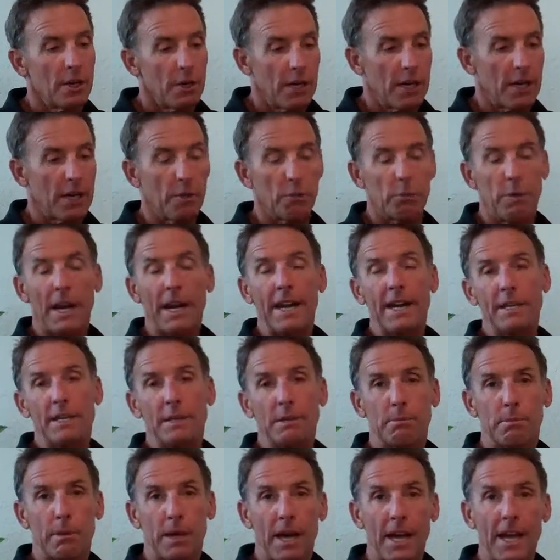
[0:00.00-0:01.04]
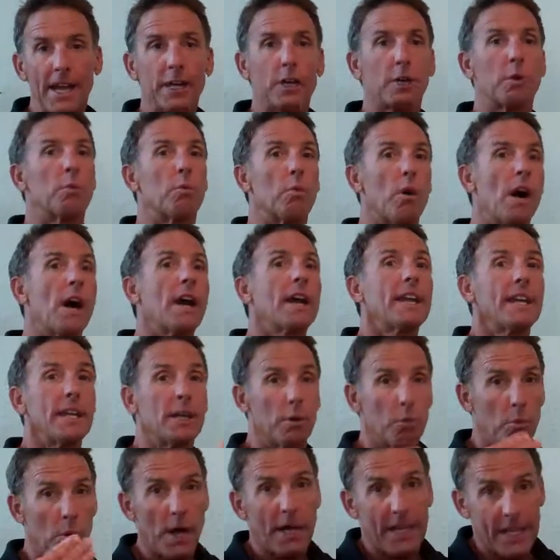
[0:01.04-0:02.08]
riding your bike or
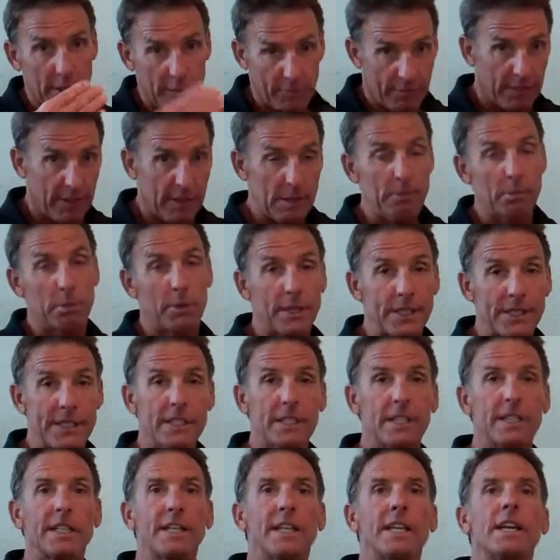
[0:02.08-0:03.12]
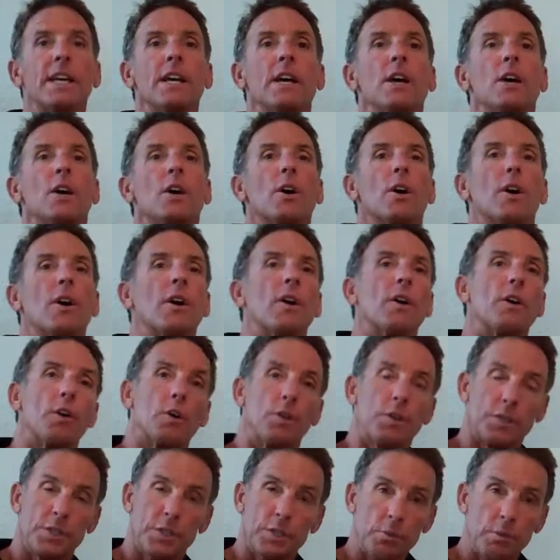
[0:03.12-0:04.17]
walking very briskly,
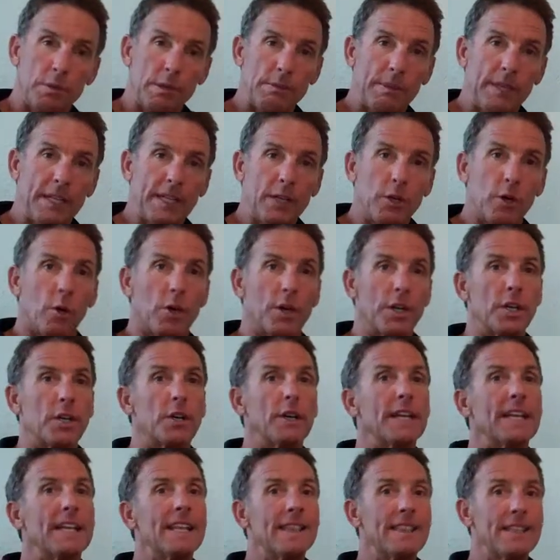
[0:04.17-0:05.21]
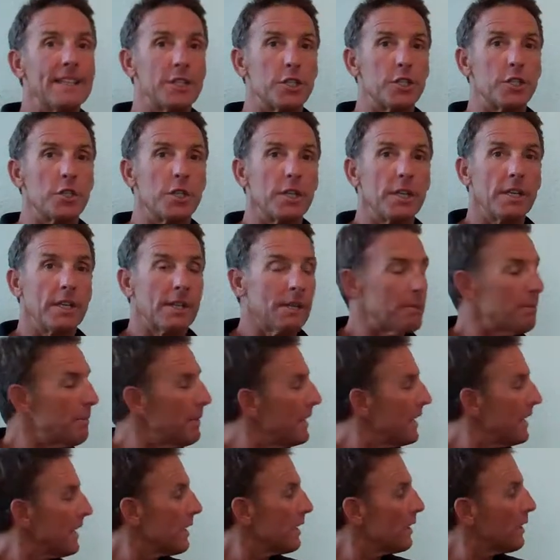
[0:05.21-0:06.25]
or swimming, or you're in the gym,
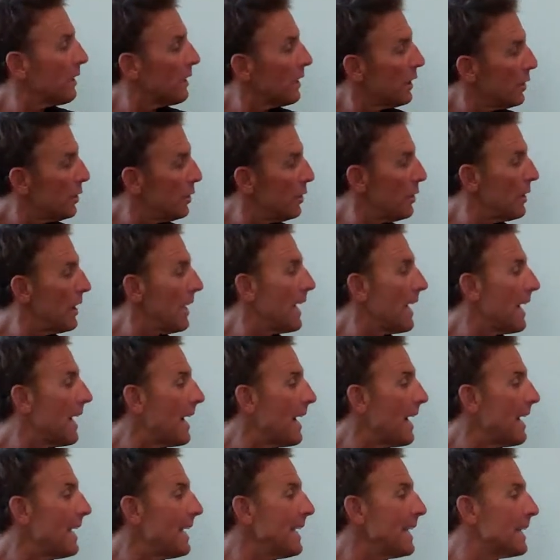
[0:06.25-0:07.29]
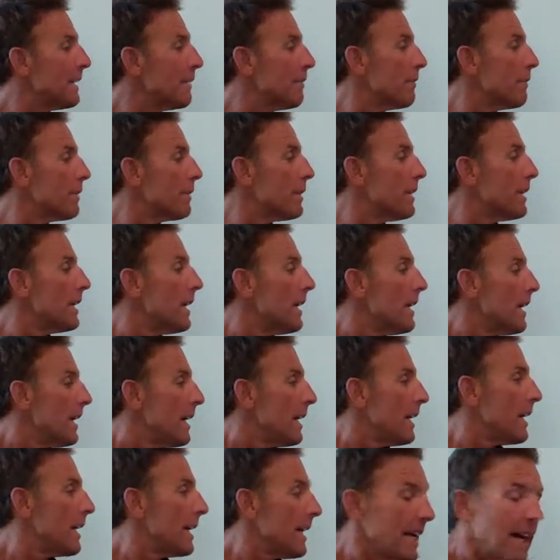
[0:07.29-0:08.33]
include high
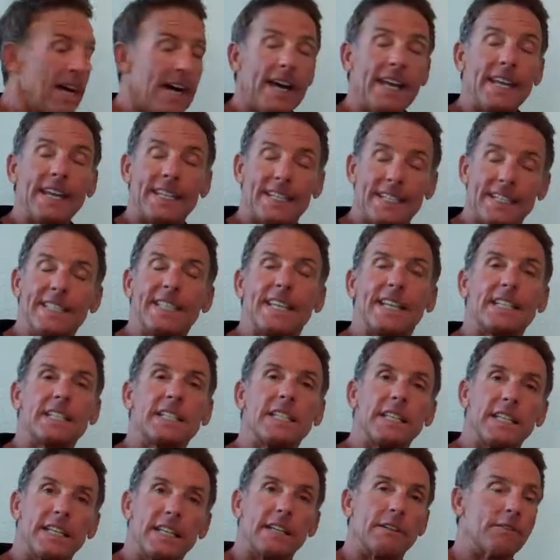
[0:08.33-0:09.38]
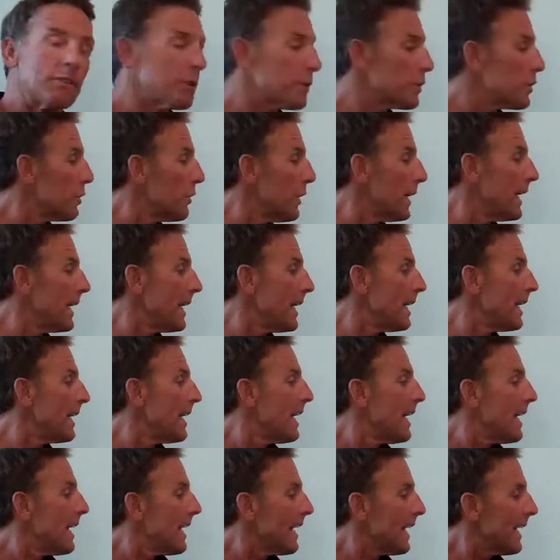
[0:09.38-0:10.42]
intensity interval training.
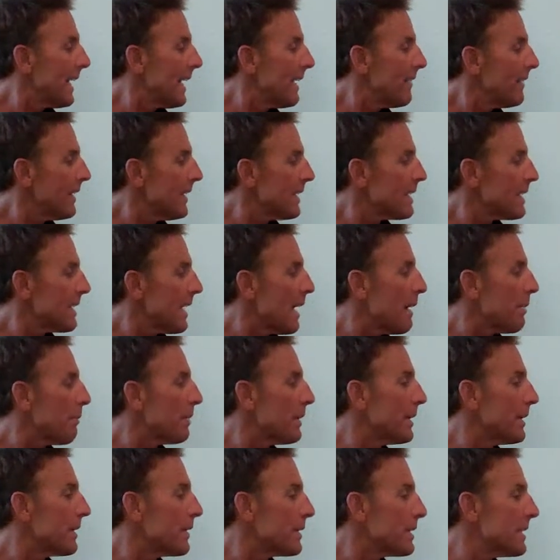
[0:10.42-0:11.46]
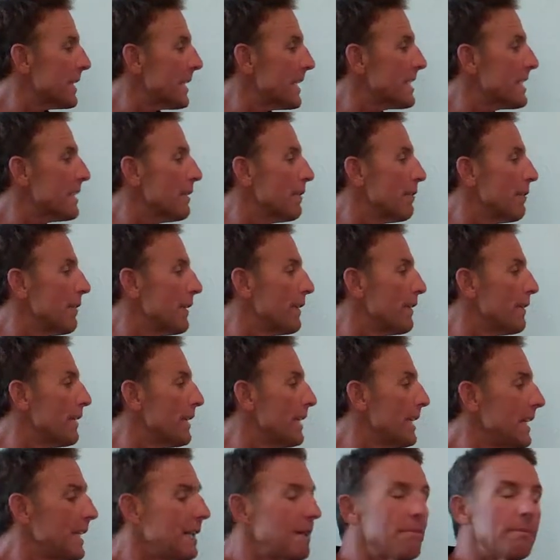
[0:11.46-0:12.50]
And I gave an example here, 6 to
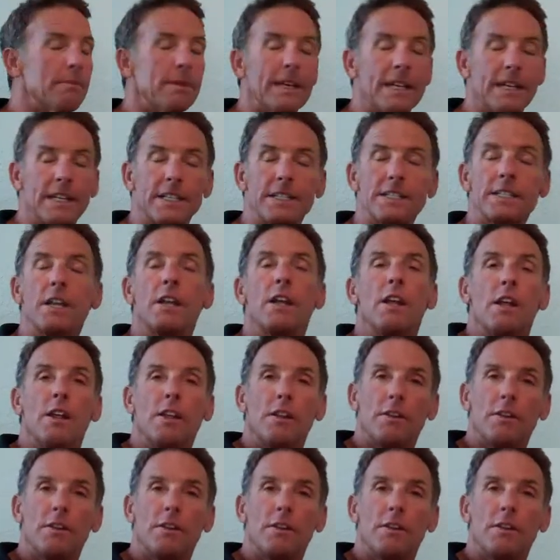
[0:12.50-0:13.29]
15 minutes,